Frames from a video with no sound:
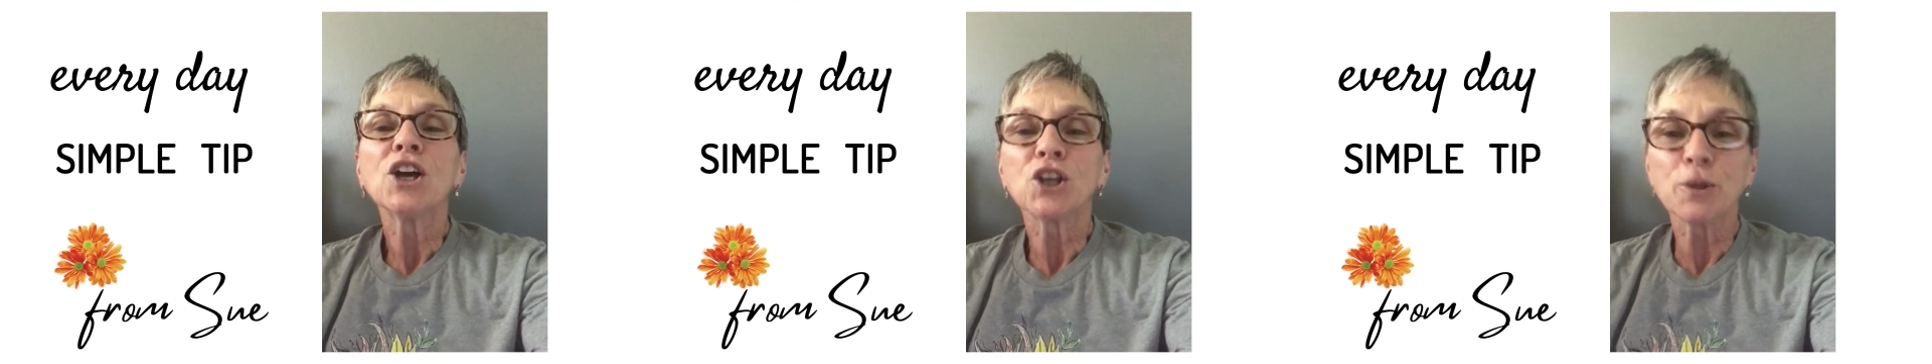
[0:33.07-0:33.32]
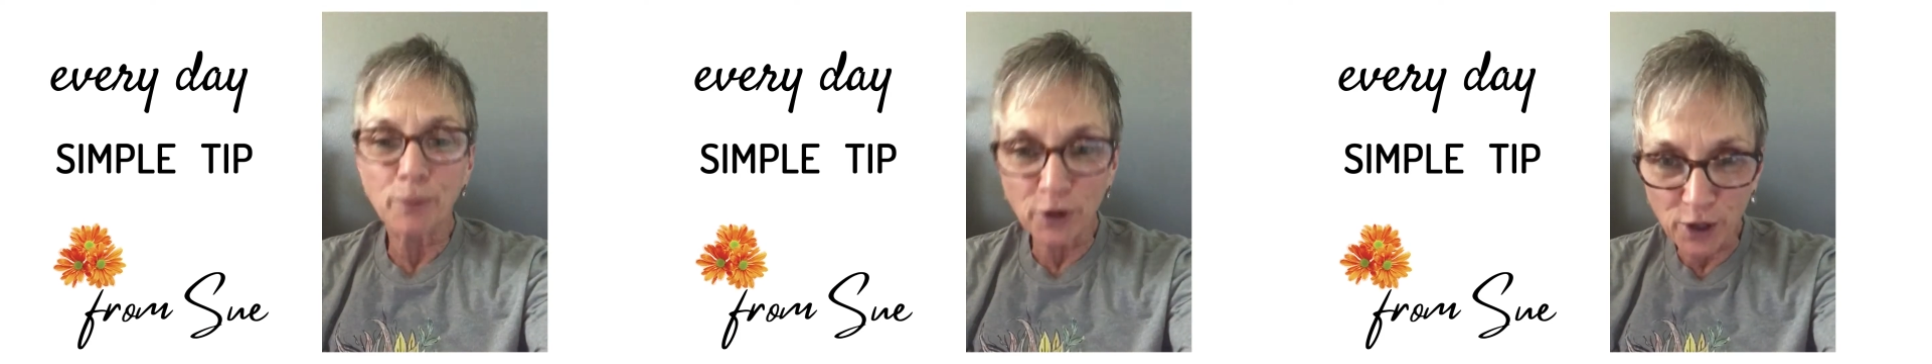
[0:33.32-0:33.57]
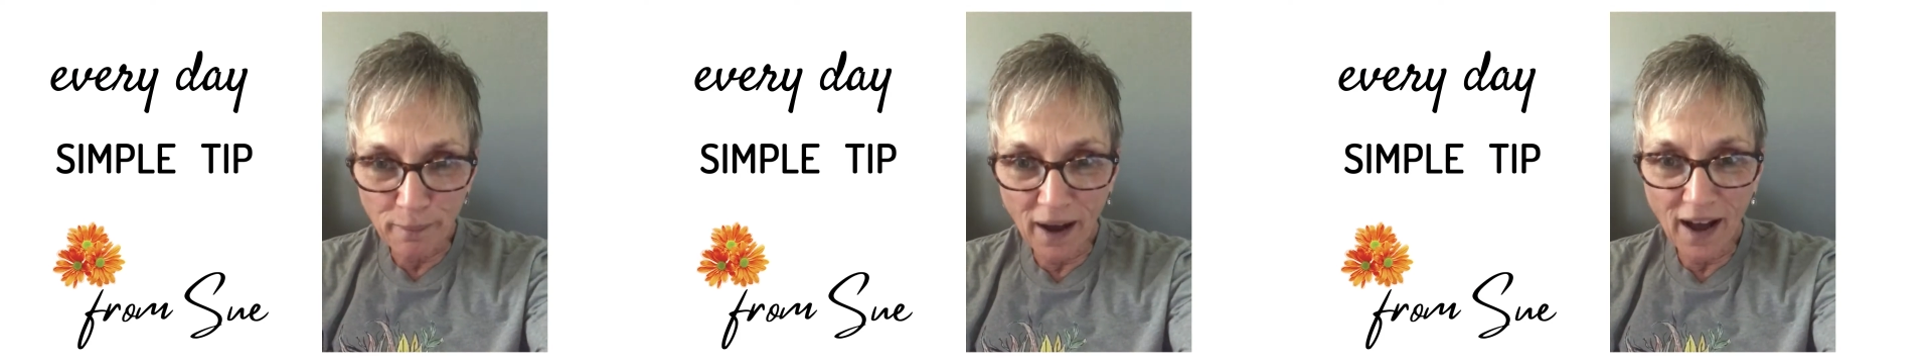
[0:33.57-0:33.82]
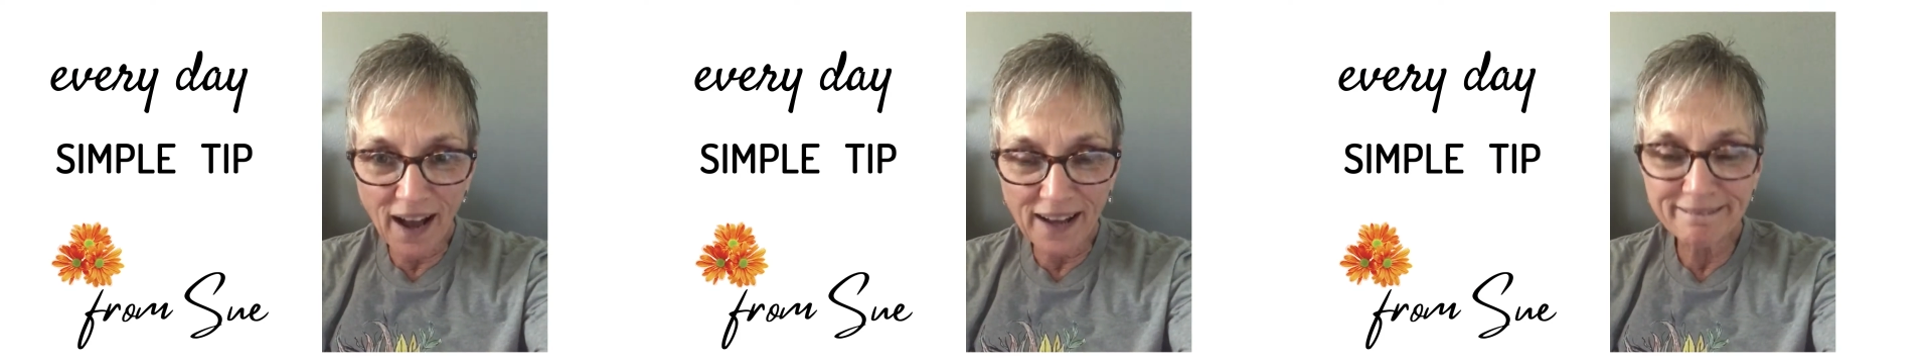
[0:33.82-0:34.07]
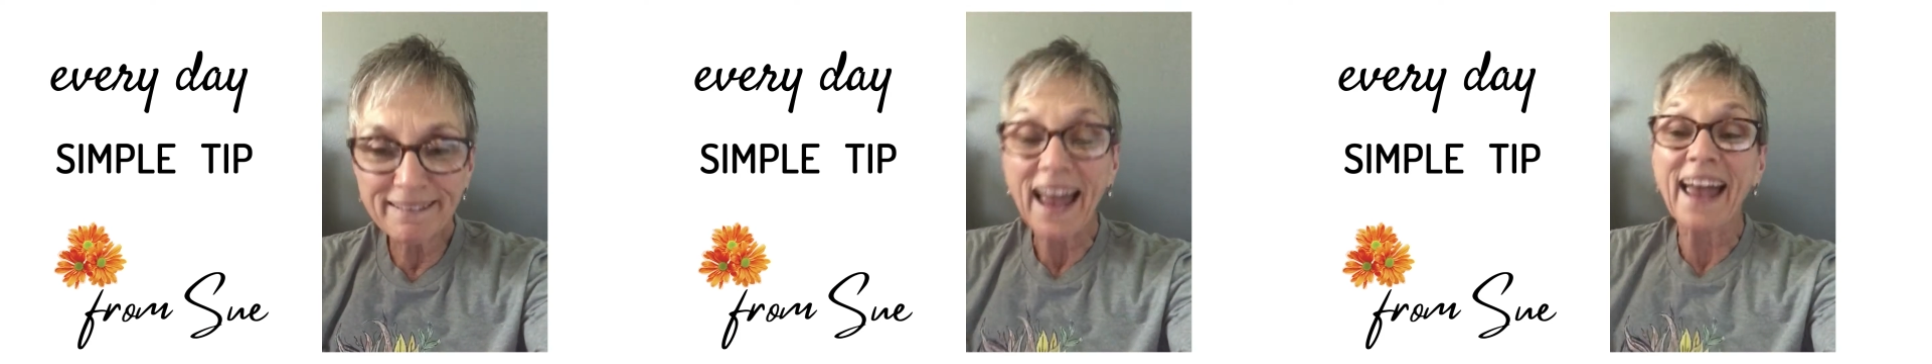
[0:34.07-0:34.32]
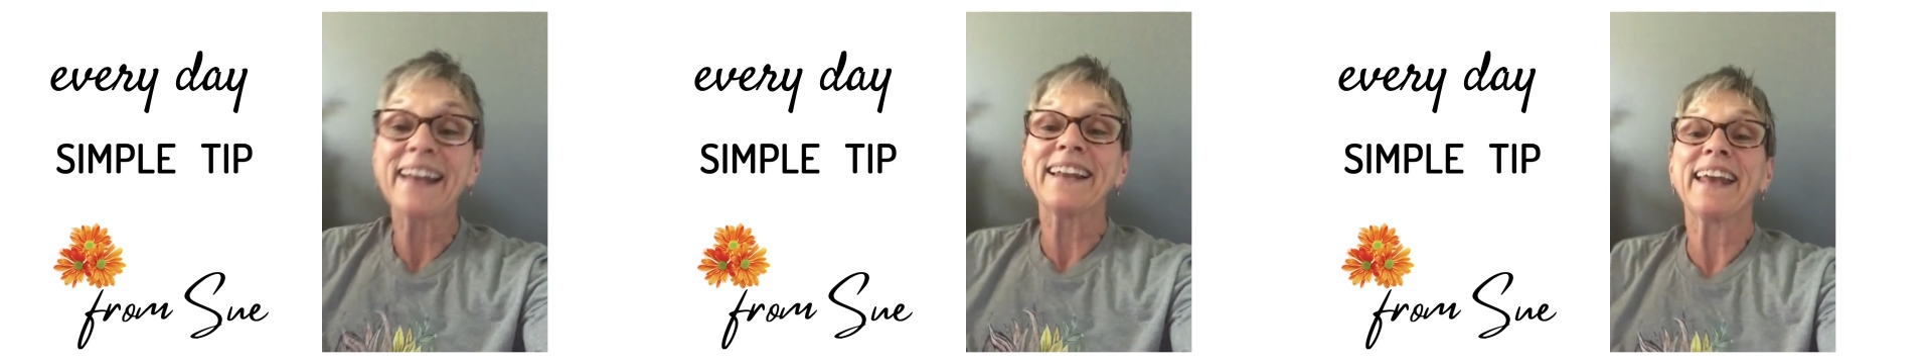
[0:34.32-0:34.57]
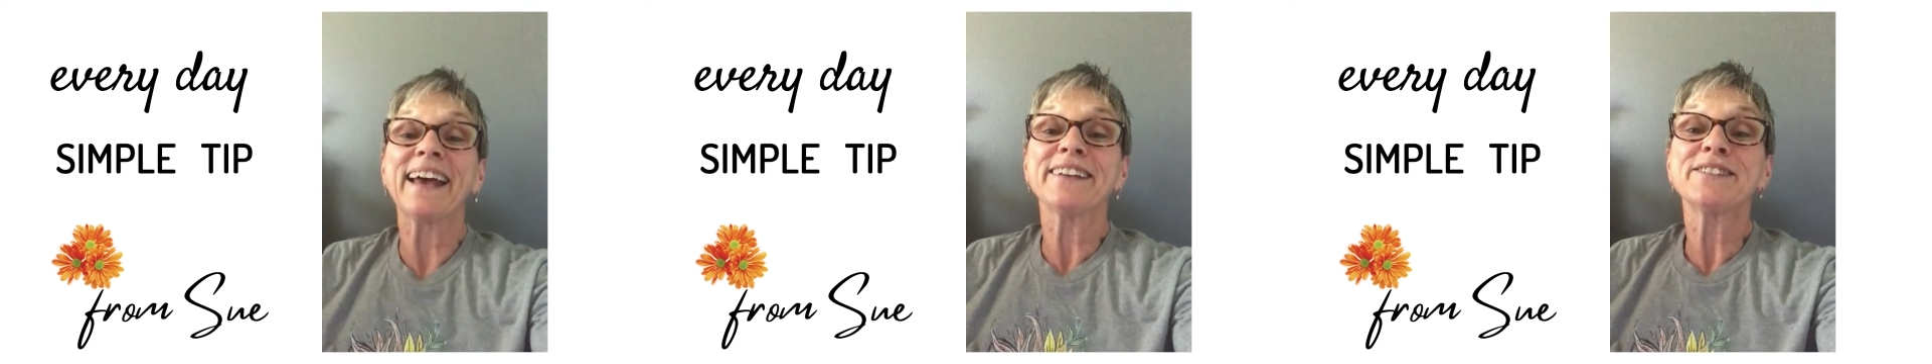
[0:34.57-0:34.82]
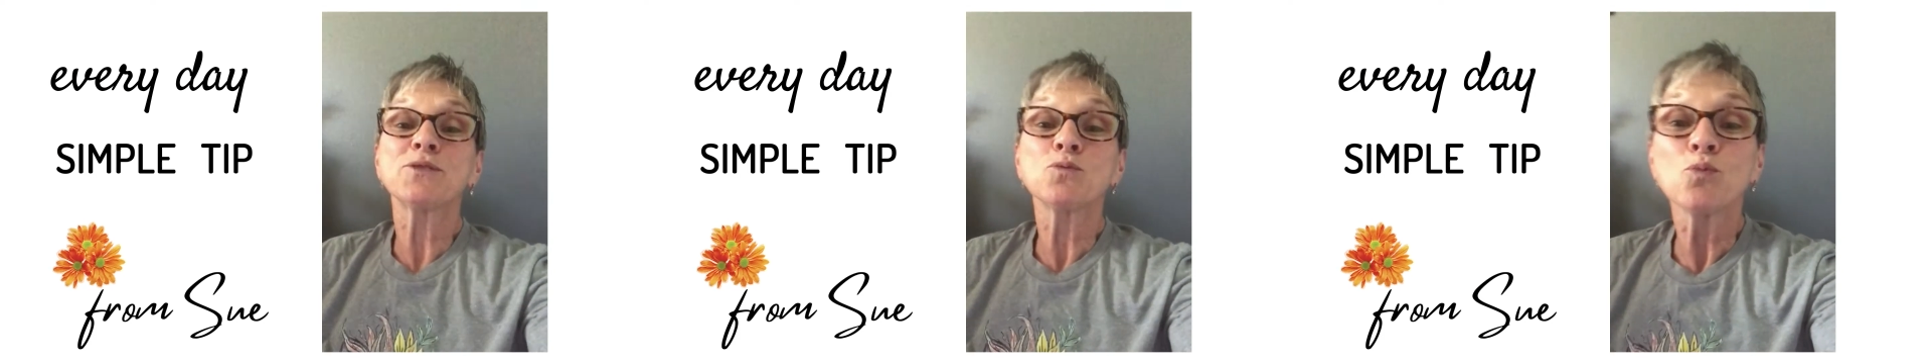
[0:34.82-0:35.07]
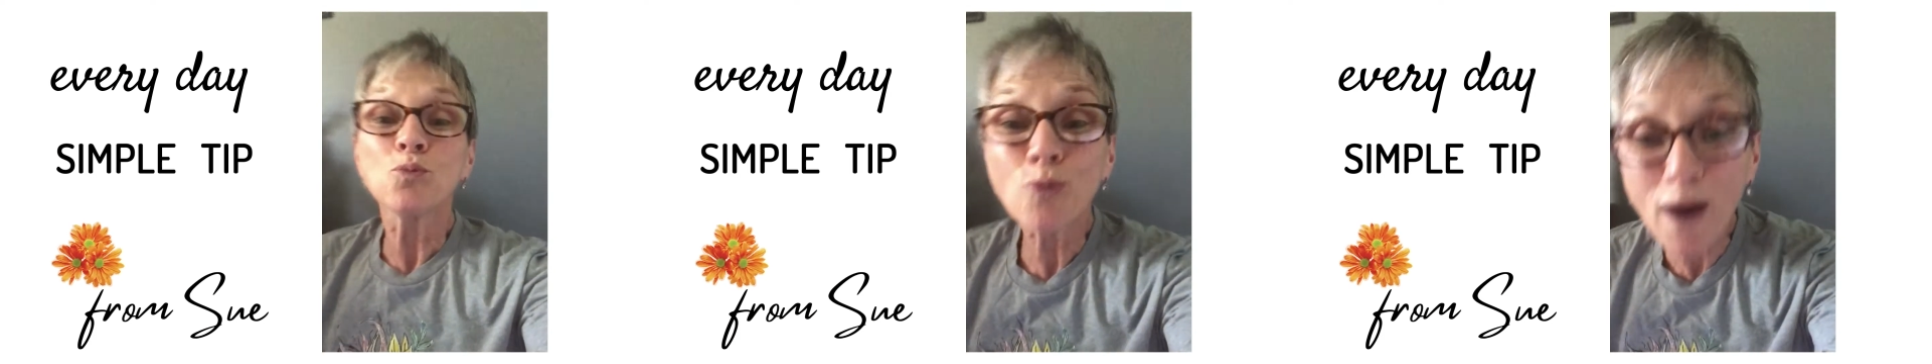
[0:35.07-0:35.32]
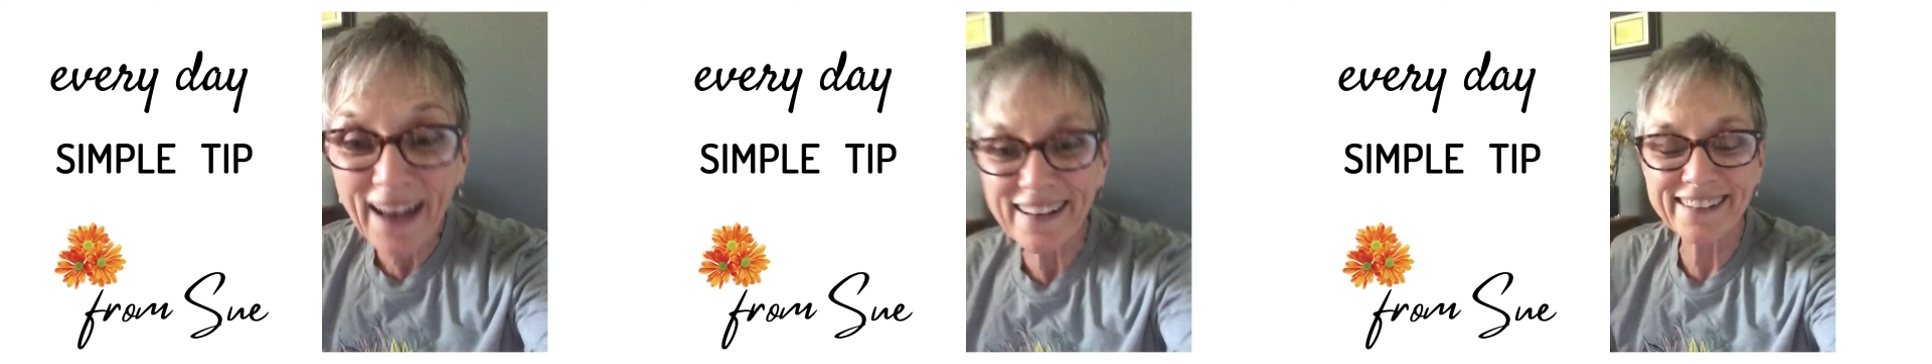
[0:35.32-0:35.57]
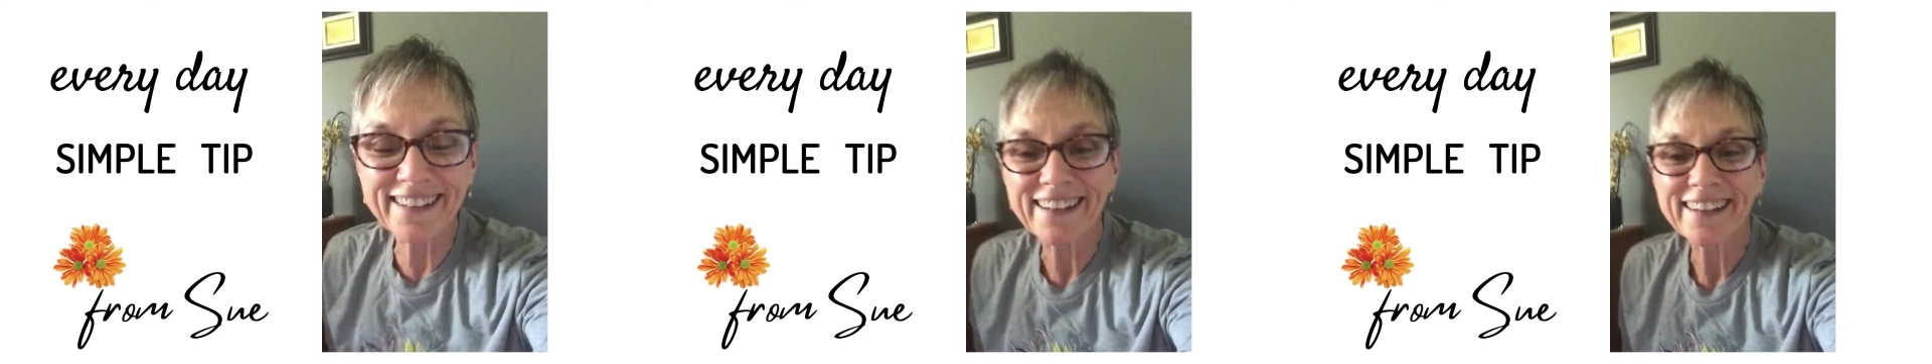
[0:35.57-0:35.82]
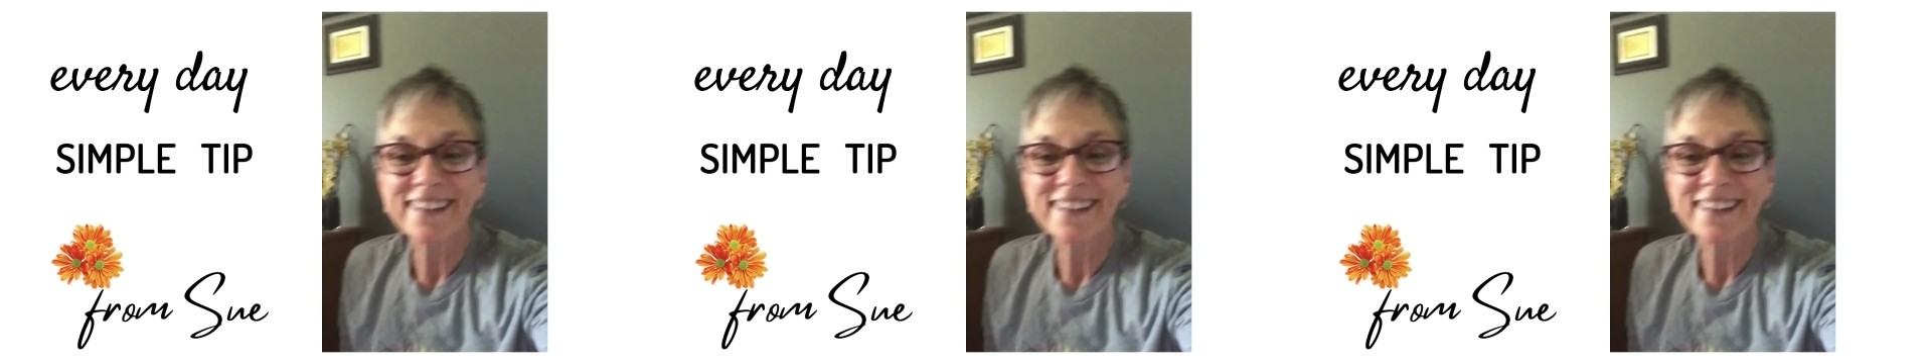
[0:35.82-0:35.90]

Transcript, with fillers: You put them on, and guess what?